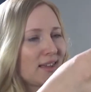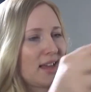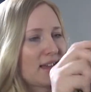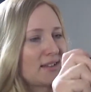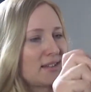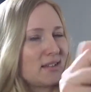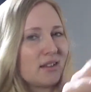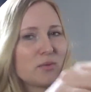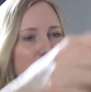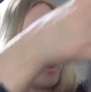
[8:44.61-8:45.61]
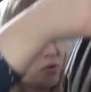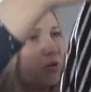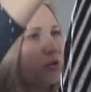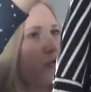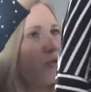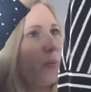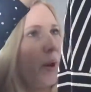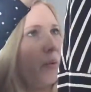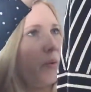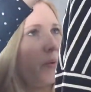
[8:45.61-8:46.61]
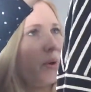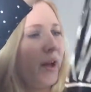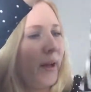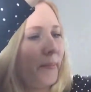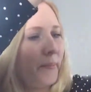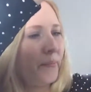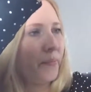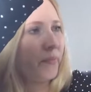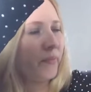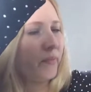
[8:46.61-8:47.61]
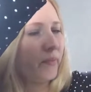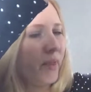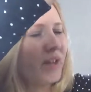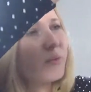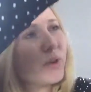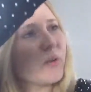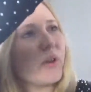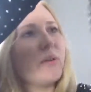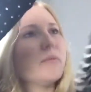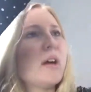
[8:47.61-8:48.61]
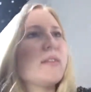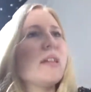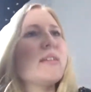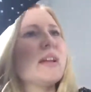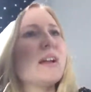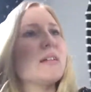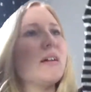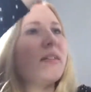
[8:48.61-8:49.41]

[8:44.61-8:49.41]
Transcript: Again, this is another one I'm not too sure about. I don't know though. I